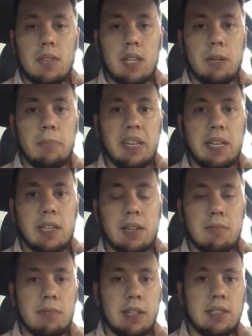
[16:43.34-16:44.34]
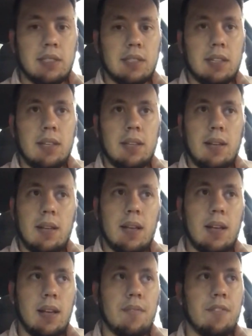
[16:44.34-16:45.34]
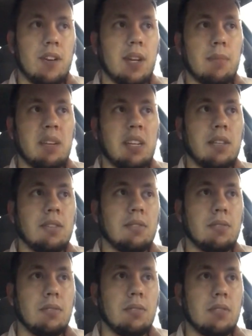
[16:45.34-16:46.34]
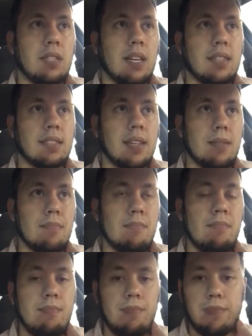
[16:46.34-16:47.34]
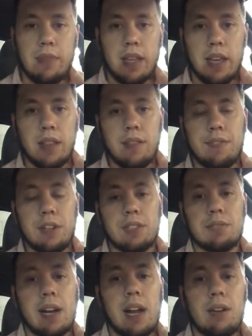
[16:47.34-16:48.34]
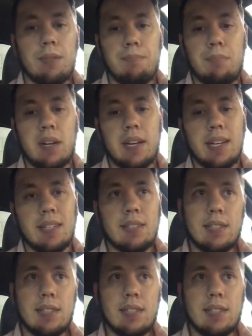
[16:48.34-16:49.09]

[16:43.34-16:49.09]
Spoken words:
a risk for anybody who takes him in the first round, but